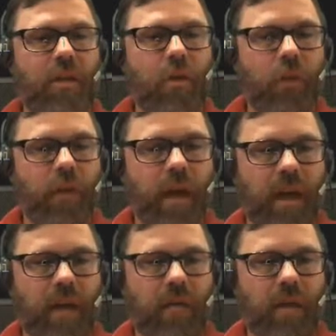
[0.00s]
to
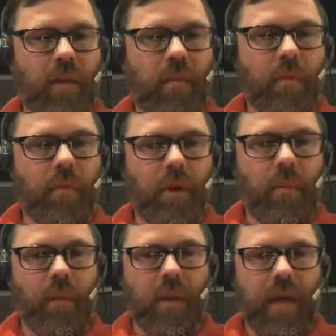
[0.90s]
5
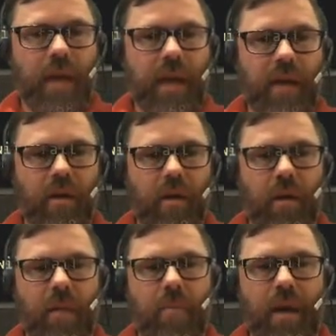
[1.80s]
from a counter
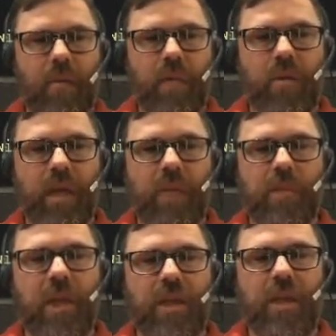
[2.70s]
in my real-time
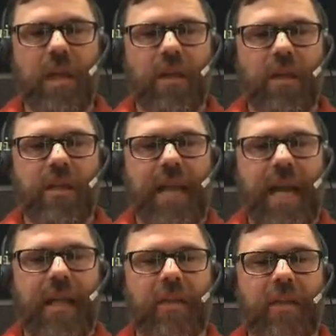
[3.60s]
change analysis
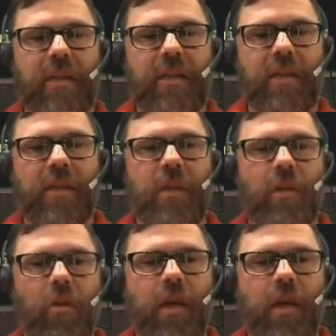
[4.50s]
adding to my total